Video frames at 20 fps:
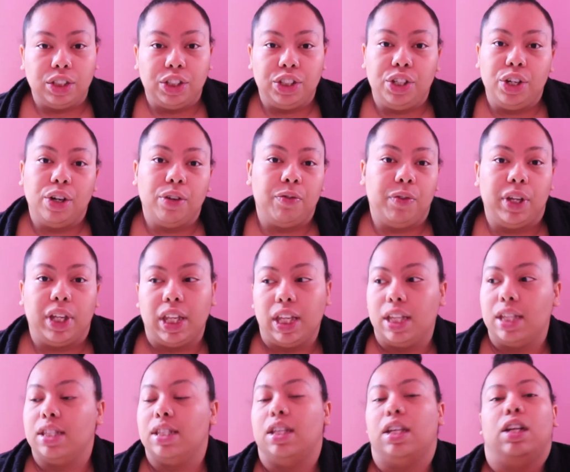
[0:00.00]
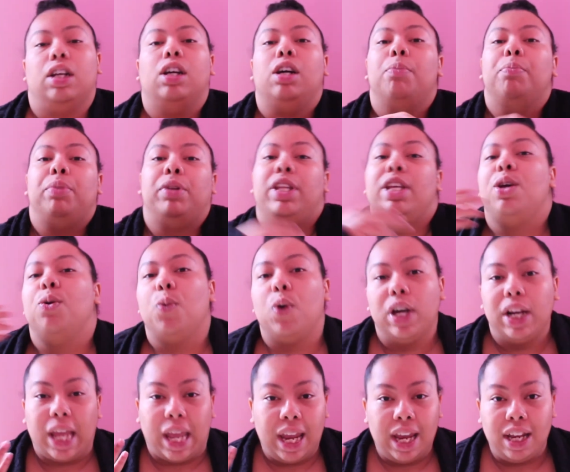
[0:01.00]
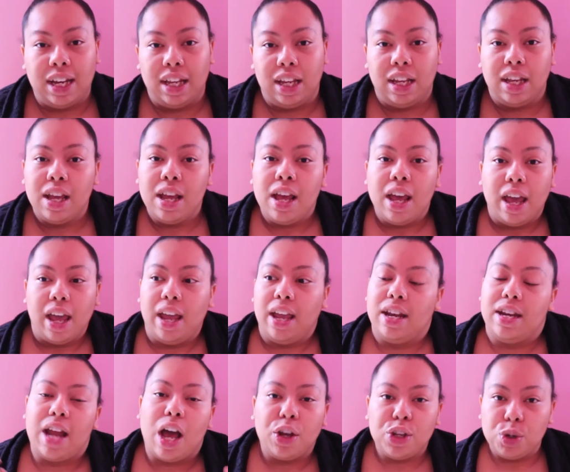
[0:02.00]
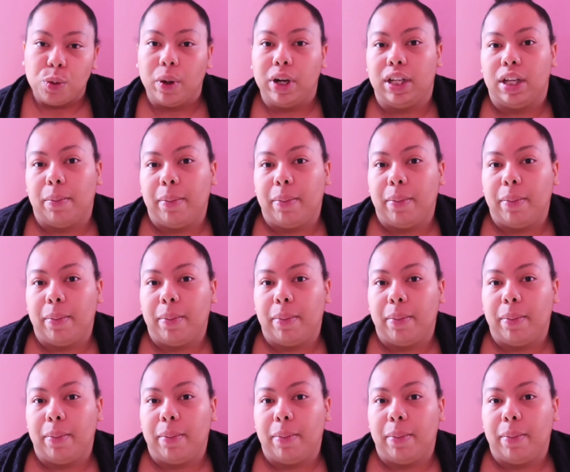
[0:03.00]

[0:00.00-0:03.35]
your feelings did a complete 180, and now you want to